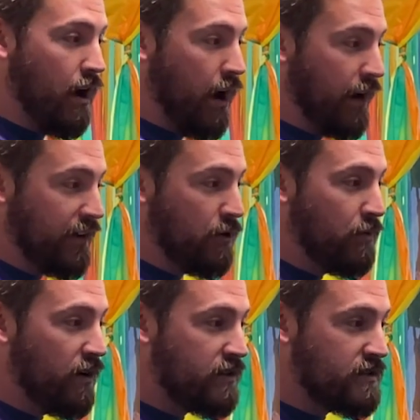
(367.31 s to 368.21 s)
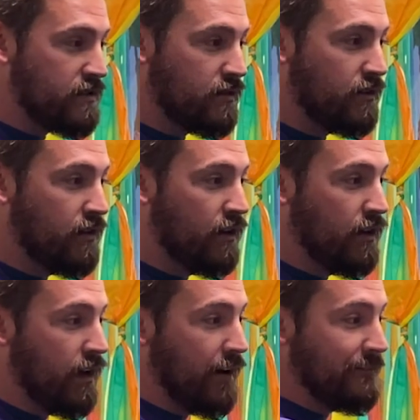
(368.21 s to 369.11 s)
audiobooks,
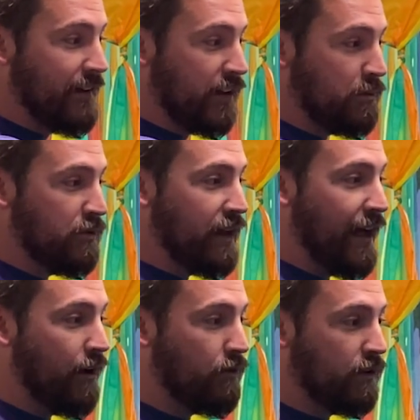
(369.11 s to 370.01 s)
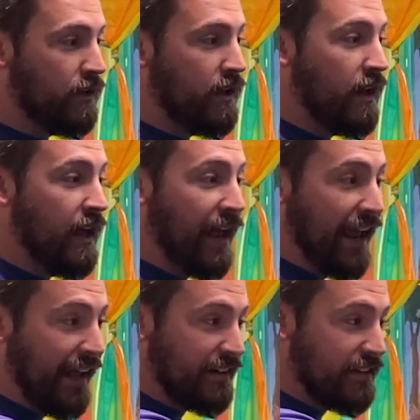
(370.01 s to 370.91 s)
available now,
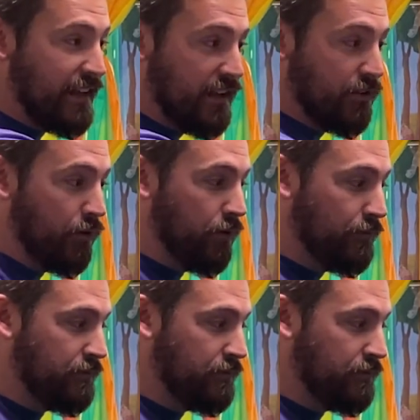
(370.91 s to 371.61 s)
and Kindle.